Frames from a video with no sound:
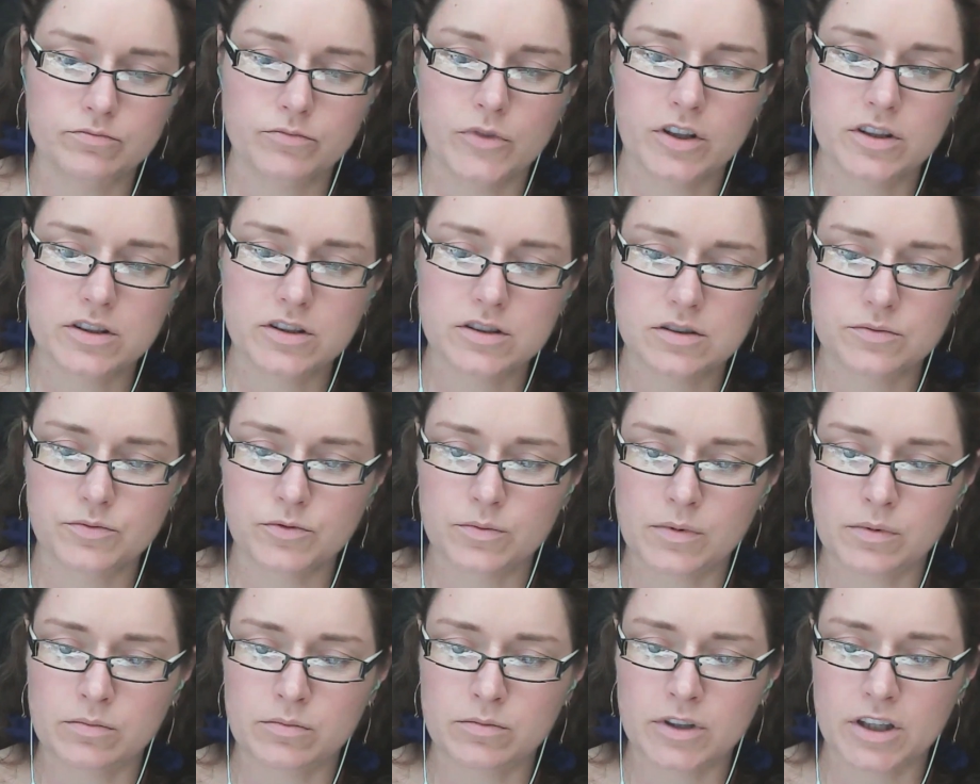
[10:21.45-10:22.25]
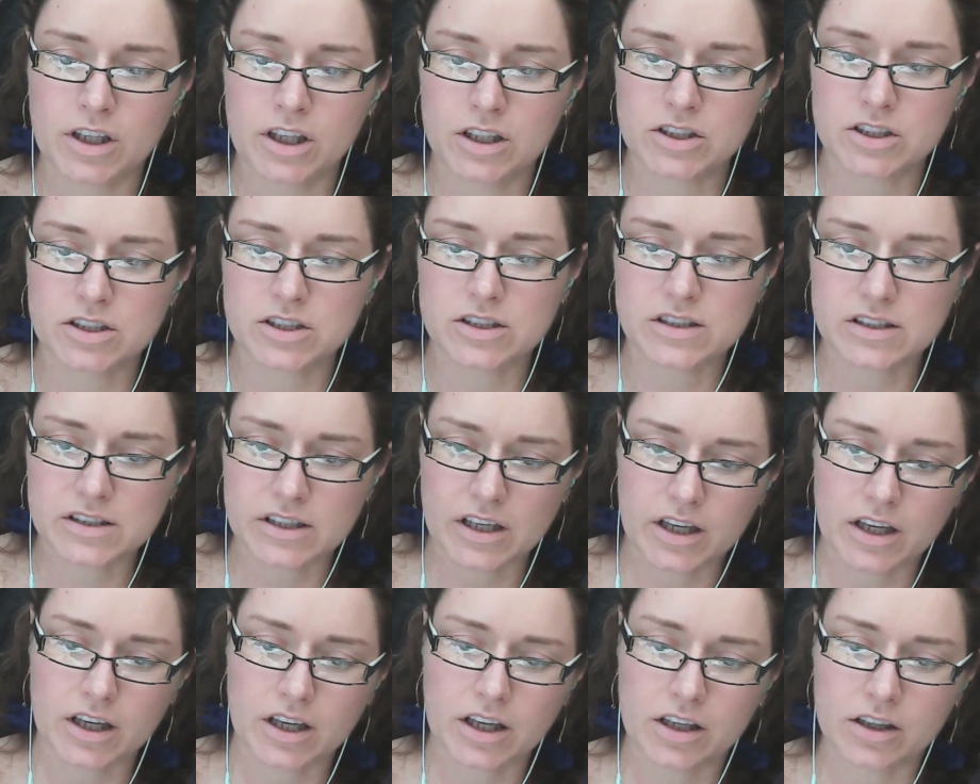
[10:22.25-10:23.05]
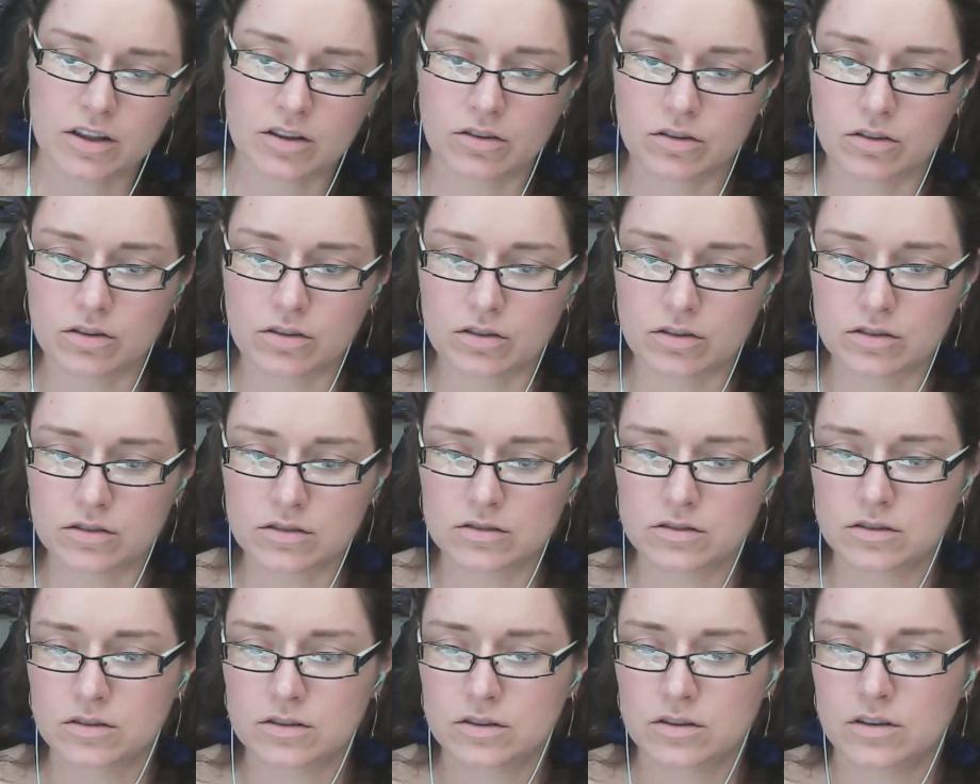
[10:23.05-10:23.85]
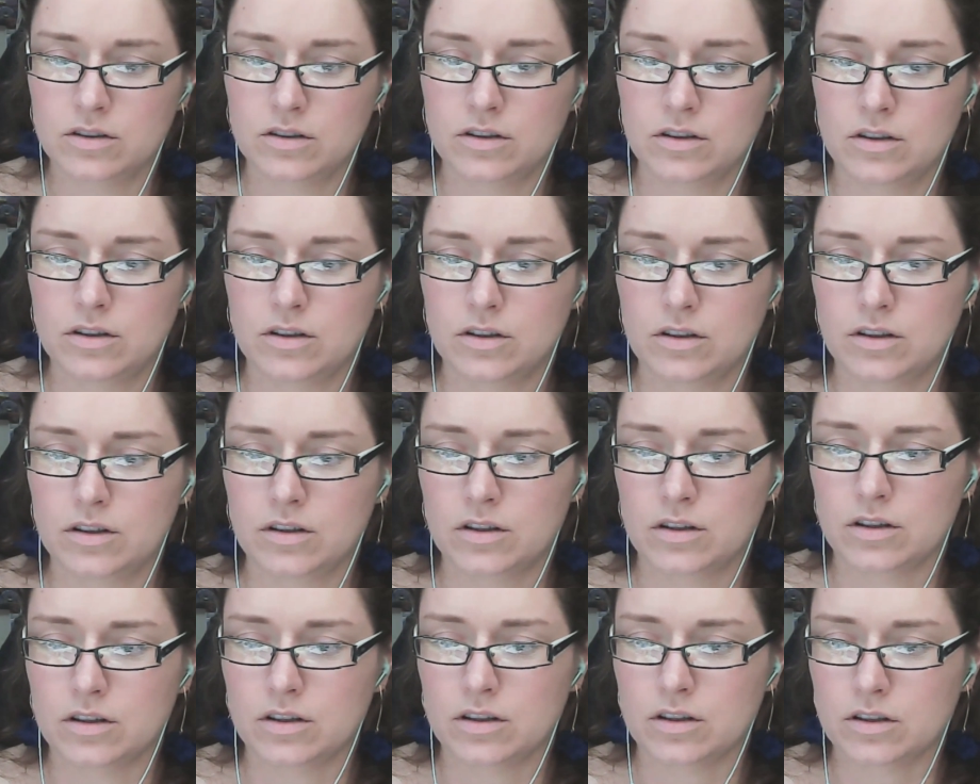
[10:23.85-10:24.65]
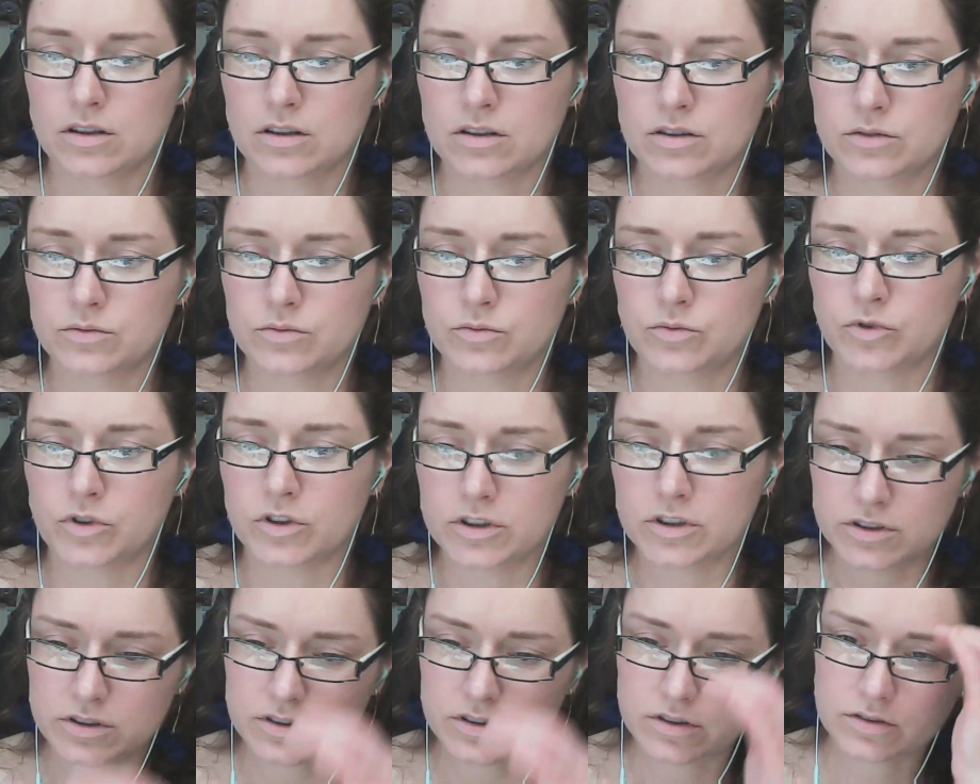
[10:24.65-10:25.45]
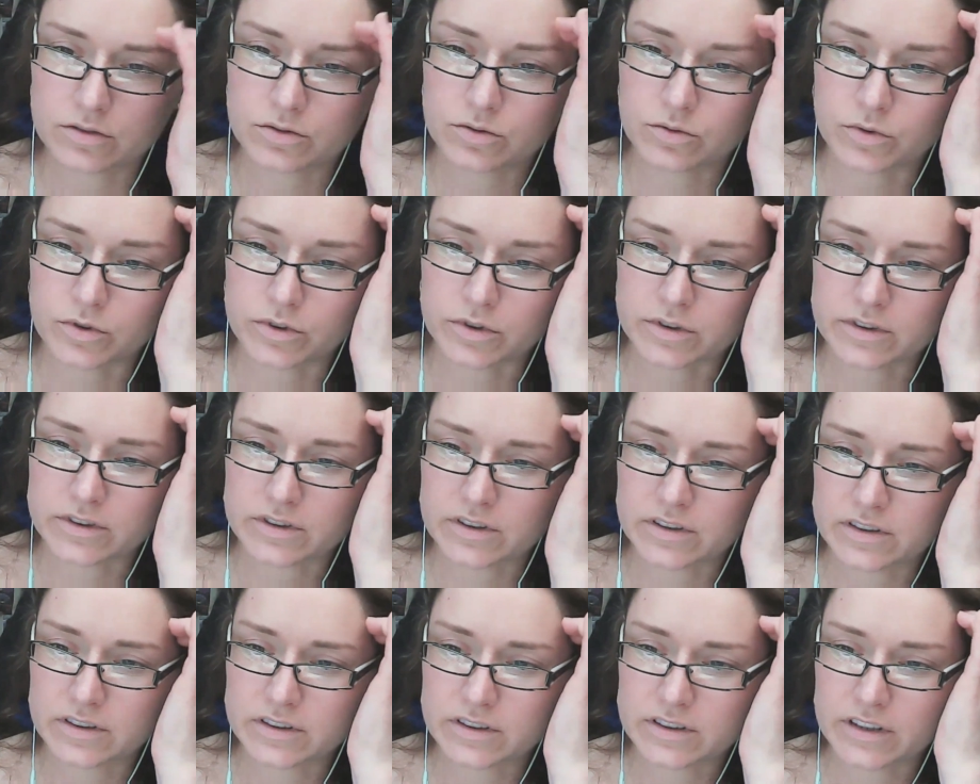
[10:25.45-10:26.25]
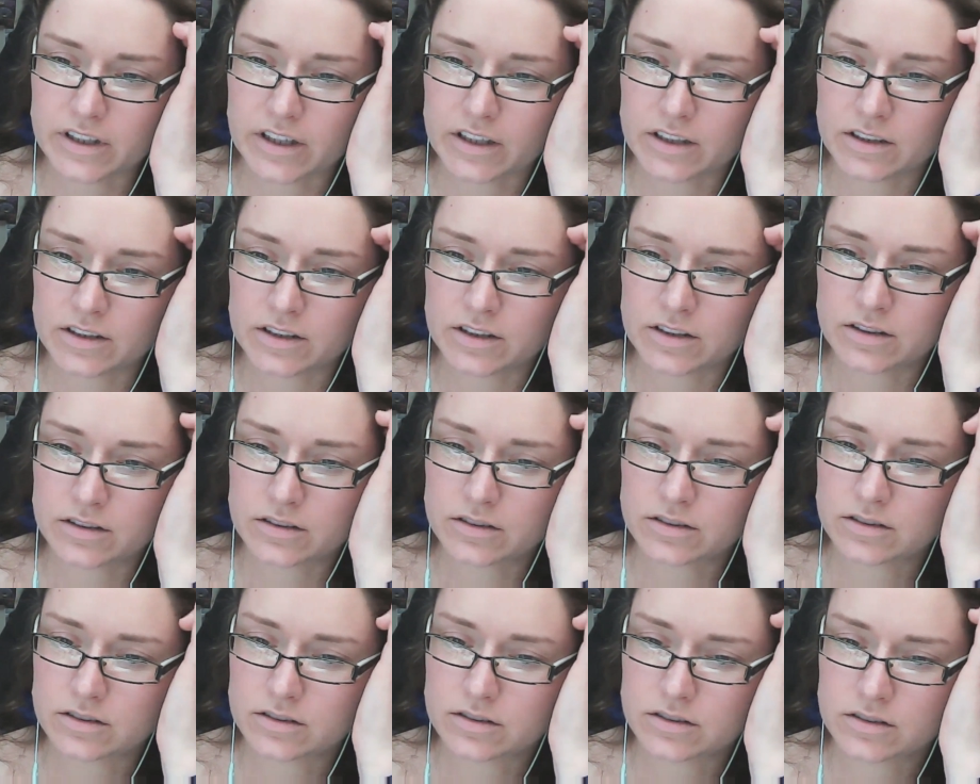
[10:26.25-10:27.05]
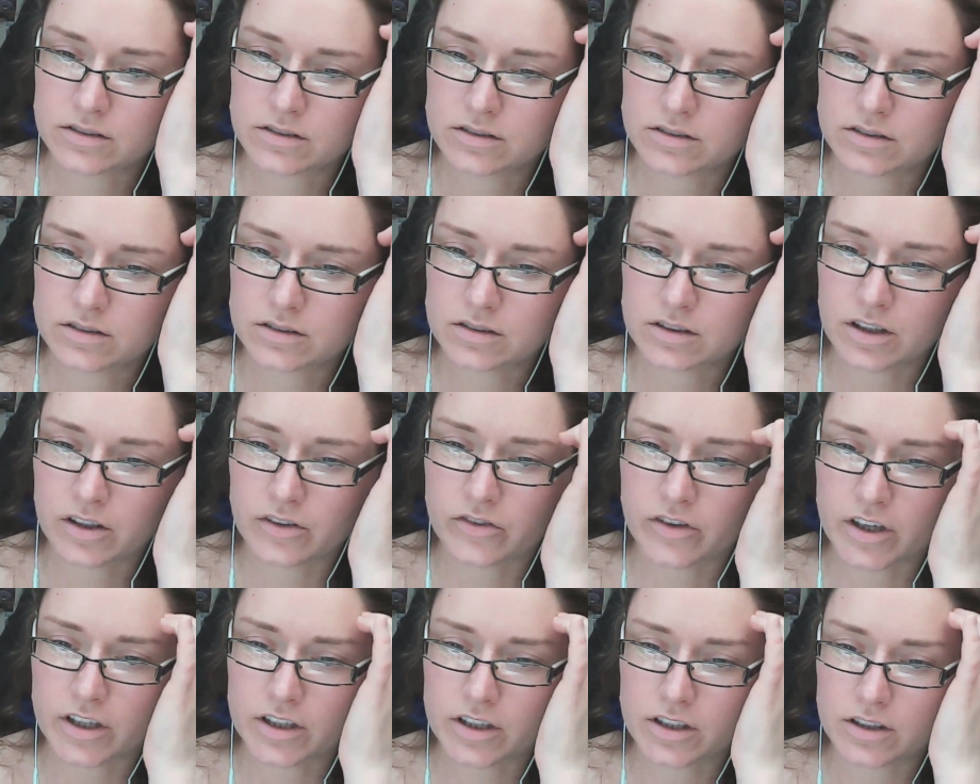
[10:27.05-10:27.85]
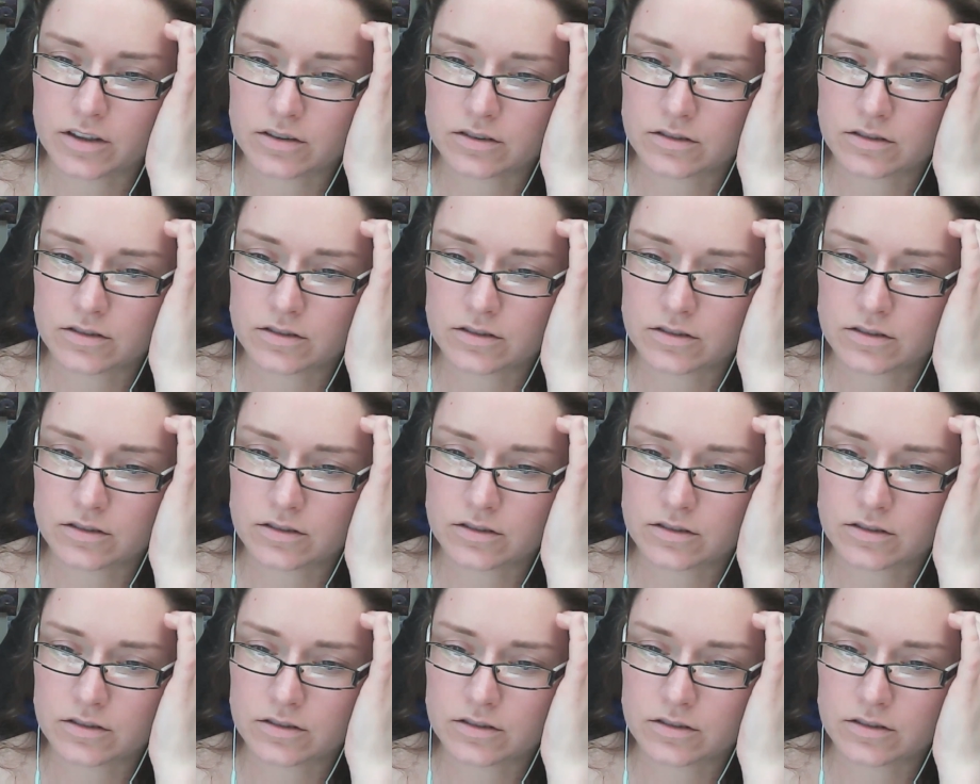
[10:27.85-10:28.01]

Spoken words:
It's probably just saying all what was said already,